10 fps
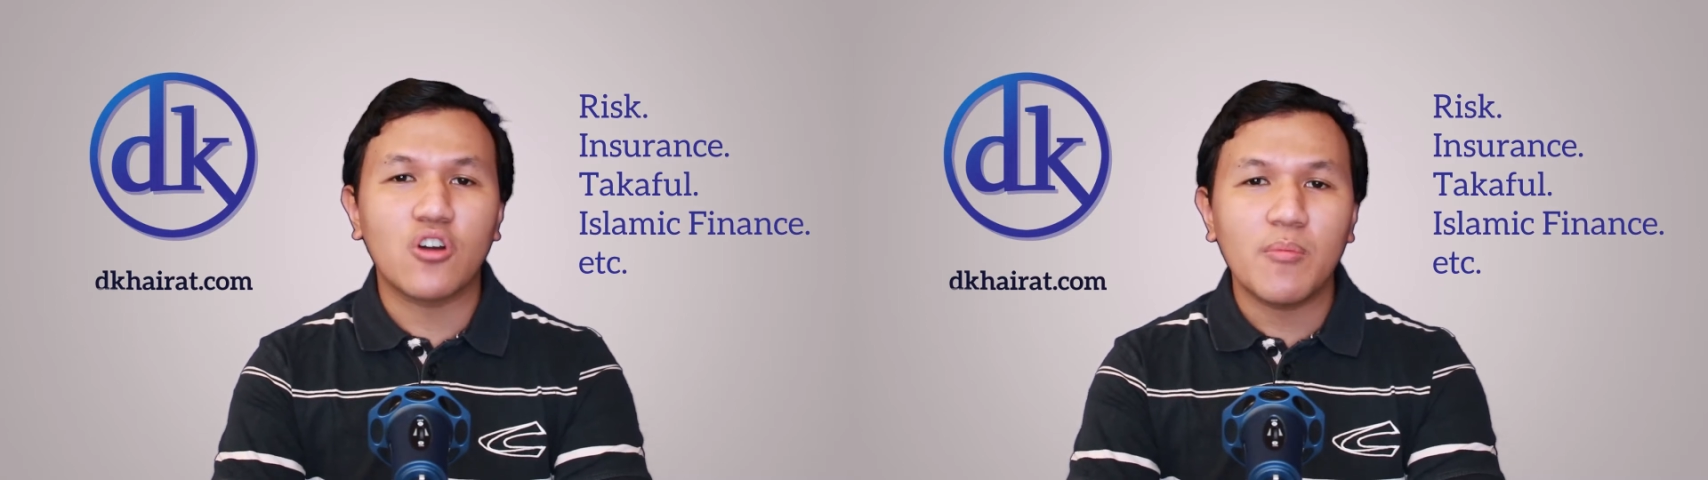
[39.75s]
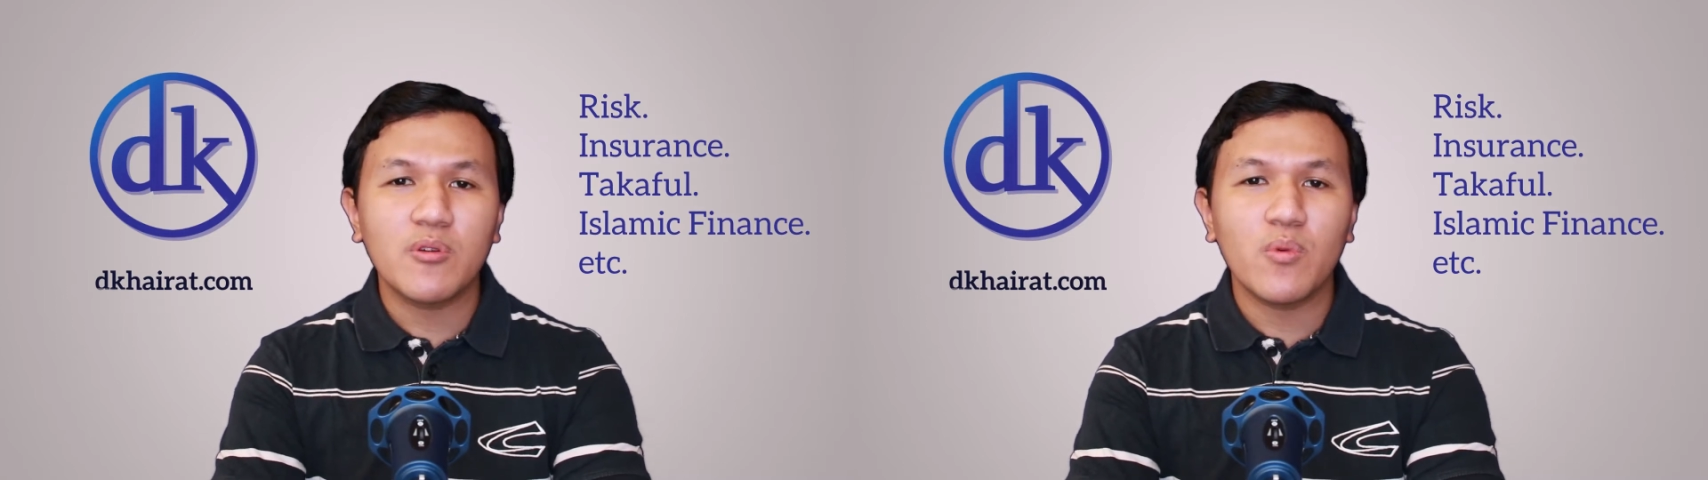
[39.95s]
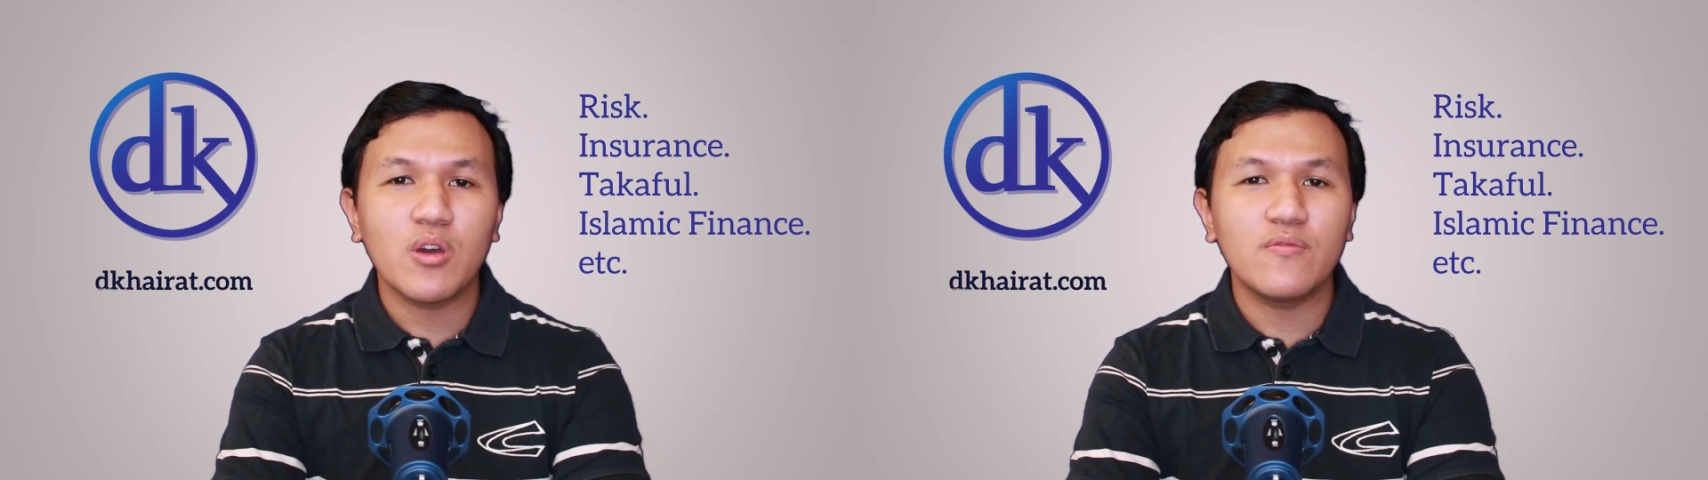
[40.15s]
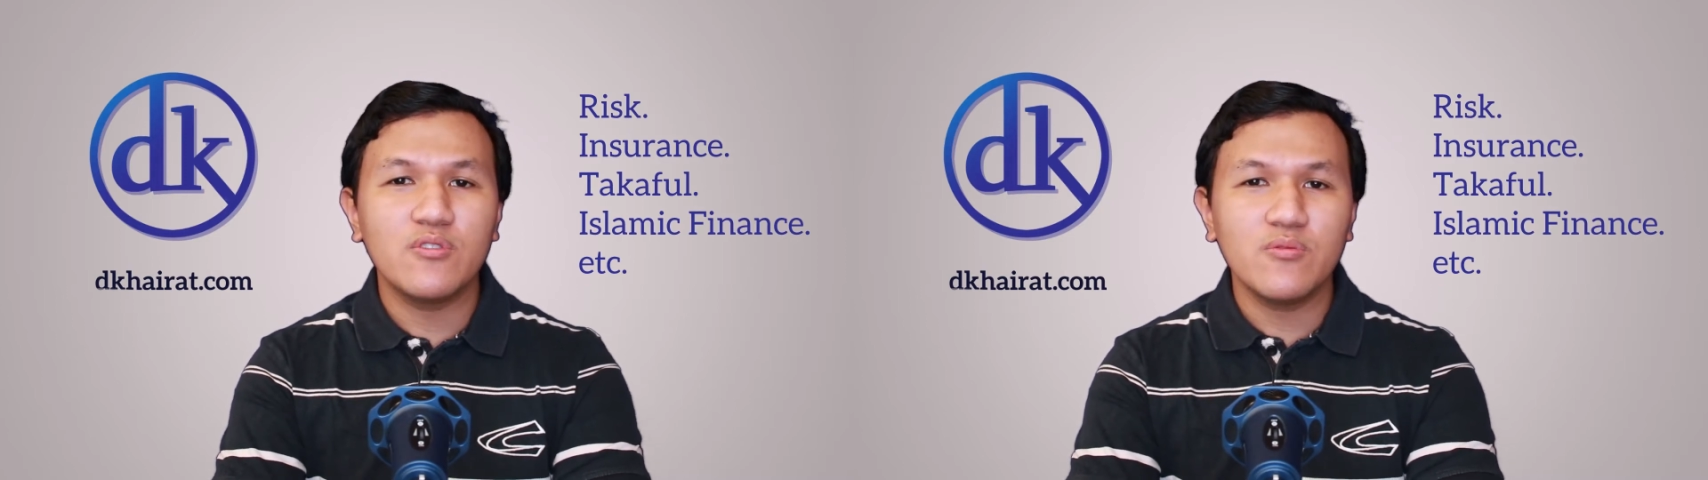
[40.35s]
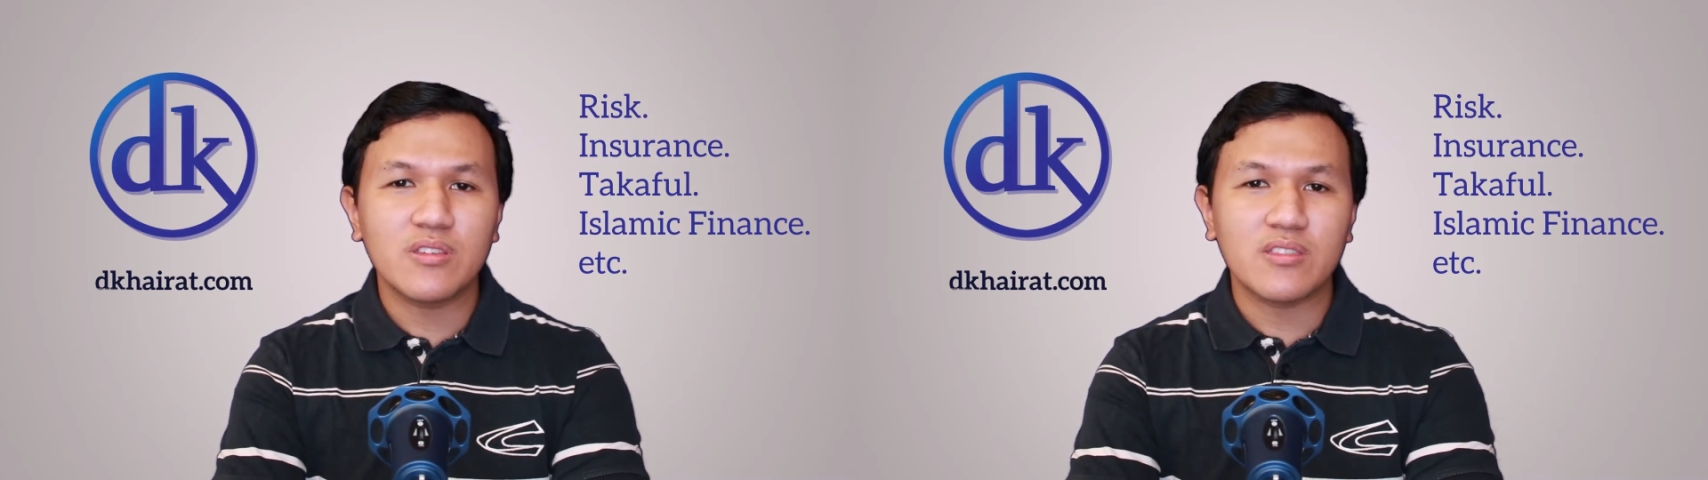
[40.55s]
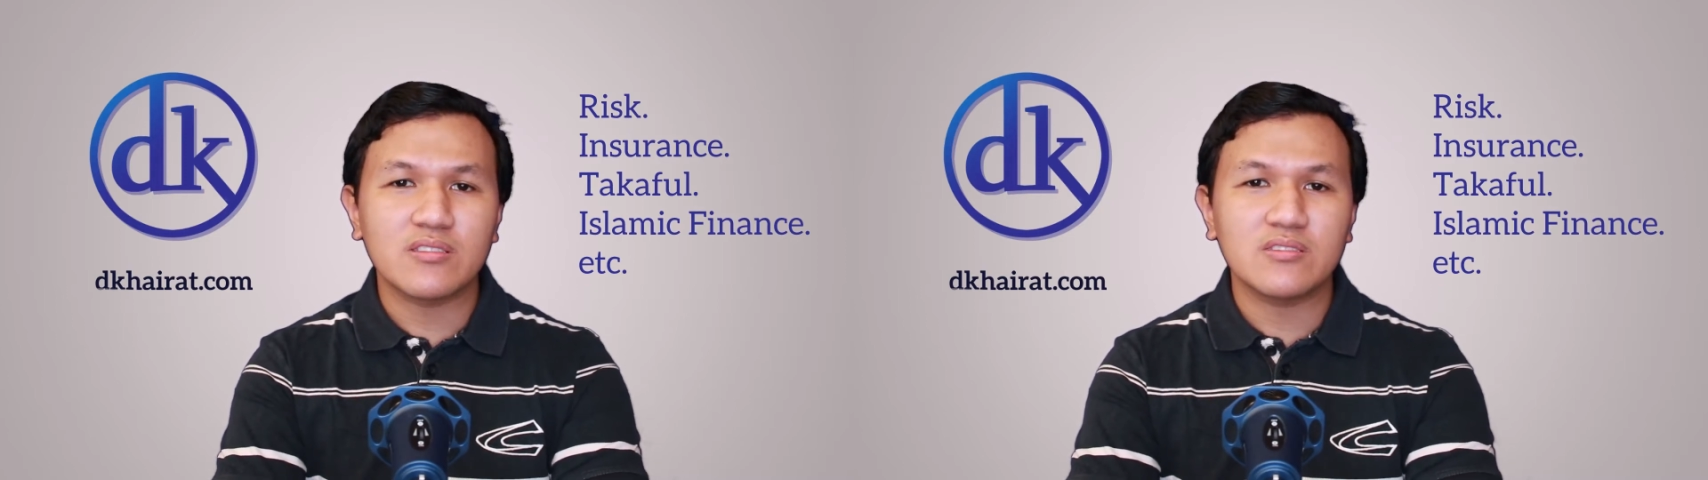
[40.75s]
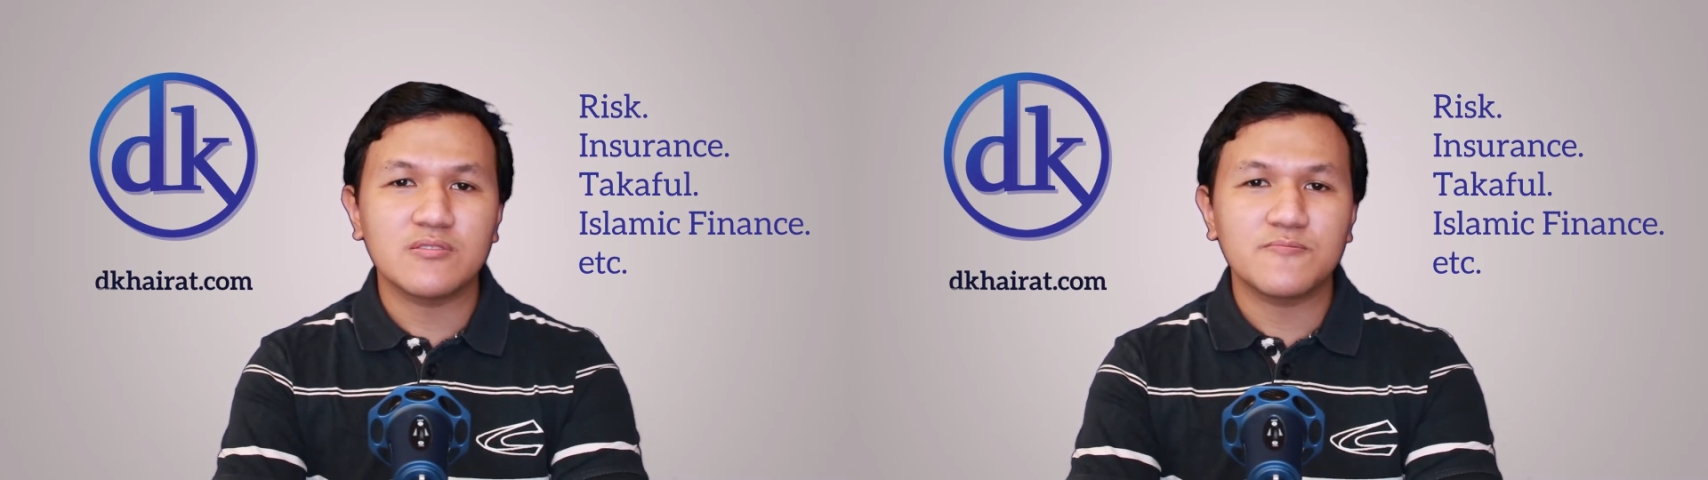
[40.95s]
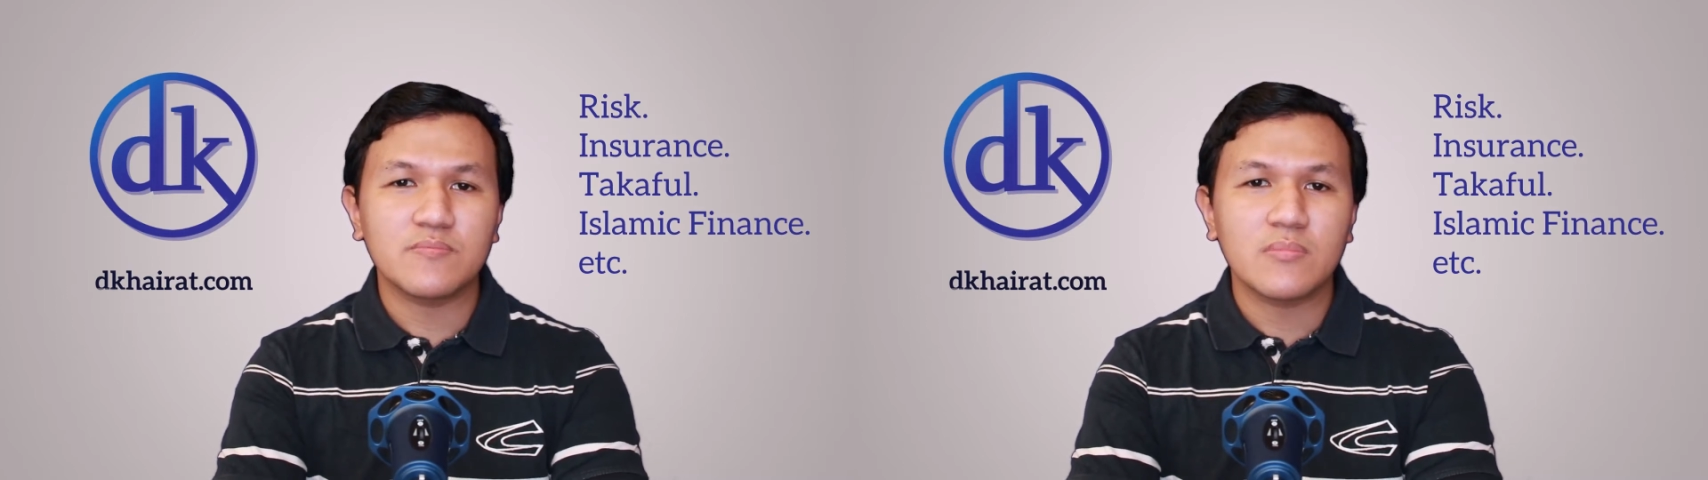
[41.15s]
common way of doing this